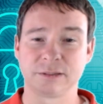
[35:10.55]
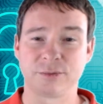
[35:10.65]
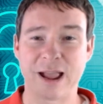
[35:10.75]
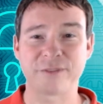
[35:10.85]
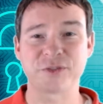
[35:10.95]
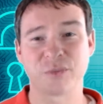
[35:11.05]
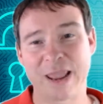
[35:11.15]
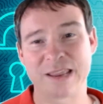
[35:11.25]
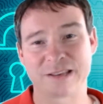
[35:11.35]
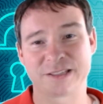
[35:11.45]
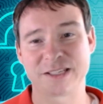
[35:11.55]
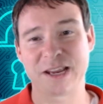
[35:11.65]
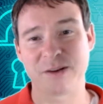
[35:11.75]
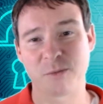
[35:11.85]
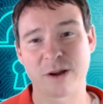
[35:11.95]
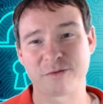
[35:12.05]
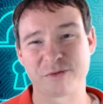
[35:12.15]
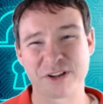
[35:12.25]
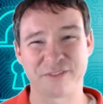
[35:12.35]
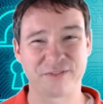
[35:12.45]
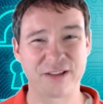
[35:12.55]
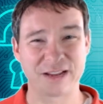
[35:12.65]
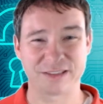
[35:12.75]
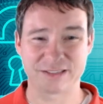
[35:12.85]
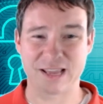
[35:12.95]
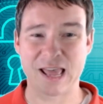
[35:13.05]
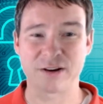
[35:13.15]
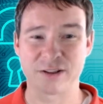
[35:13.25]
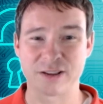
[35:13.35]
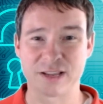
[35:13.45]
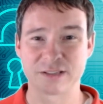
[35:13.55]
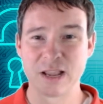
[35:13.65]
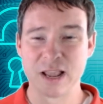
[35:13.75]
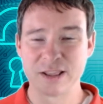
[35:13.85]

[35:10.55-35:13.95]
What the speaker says: we'll have to wait and see what real effect this had on this.